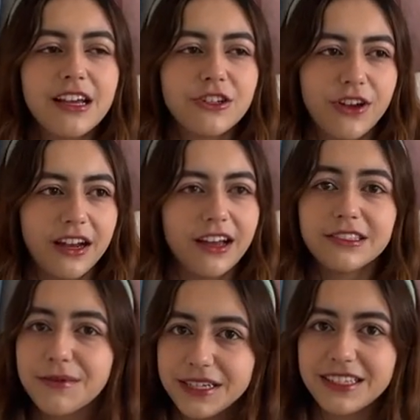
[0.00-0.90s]
Try not to
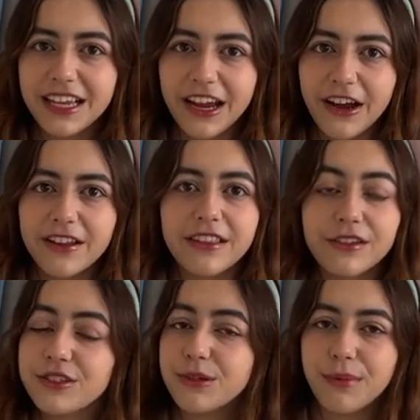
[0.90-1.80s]
be scared. They're
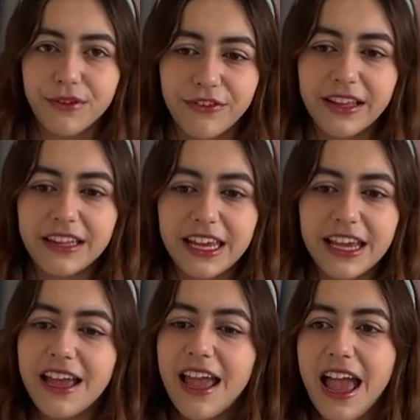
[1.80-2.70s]
super friendly,
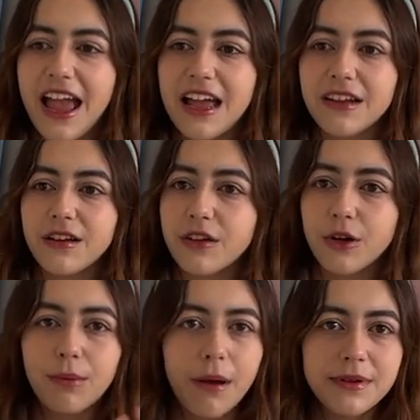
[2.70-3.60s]
and you'll
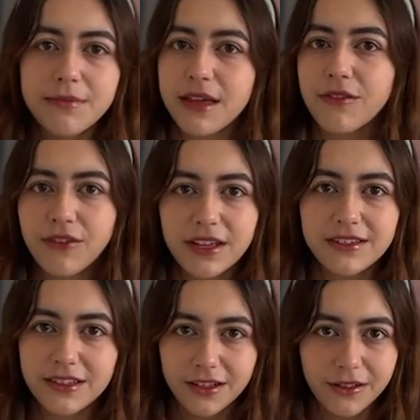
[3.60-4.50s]
probably make friends
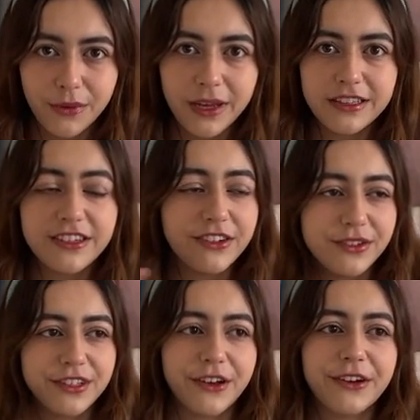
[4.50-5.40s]
along the way too.
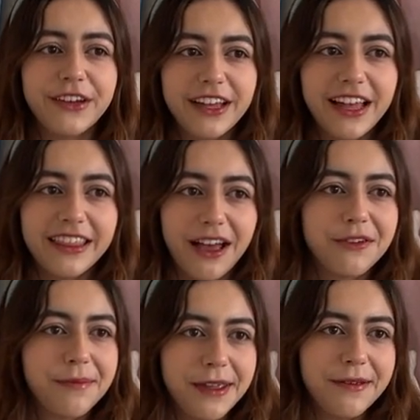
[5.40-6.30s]
So that would
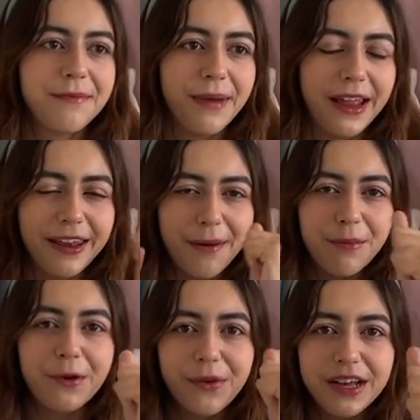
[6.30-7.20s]
be my
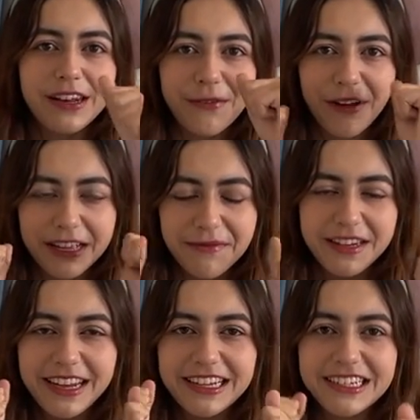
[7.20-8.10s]
number one
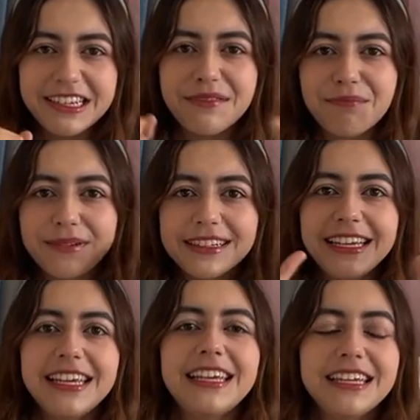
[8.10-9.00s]
recommendation.
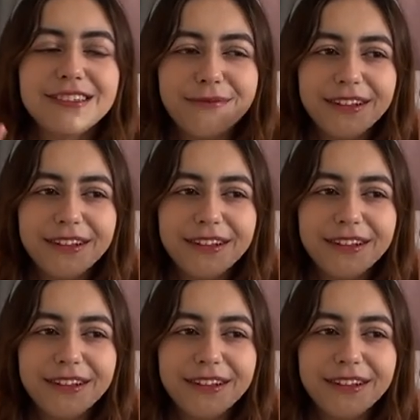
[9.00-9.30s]
Please